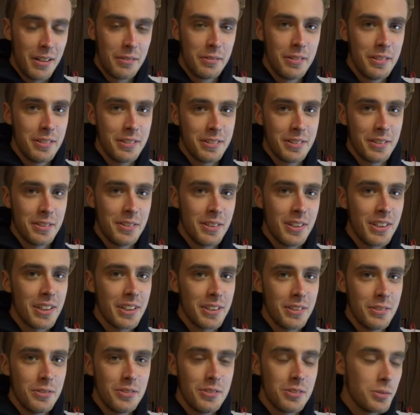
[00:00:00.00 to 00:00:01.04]
really don't
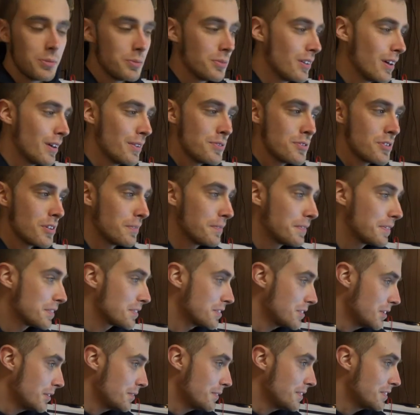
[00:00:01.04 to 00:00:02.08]
like YouTube's live streaming
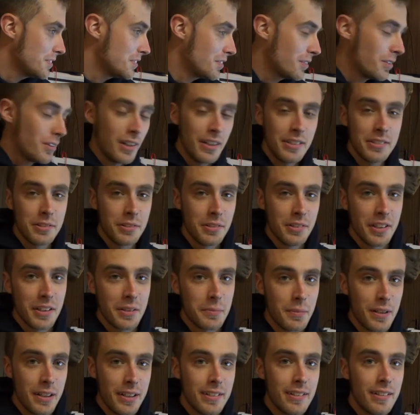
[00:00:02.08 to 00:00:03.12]
service, or I don't
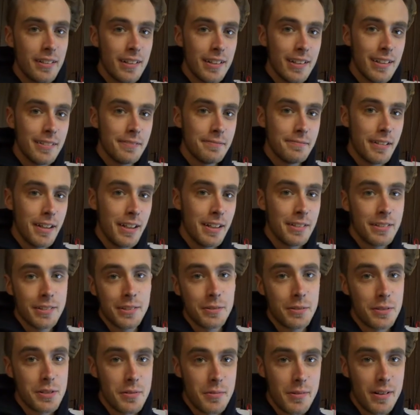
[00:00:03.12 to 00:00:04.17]
like my internet. I don't
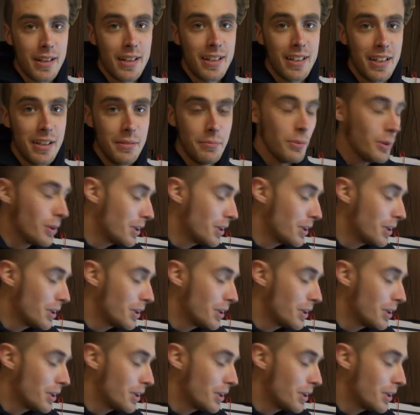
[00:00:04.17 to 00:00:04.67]
know which one I hate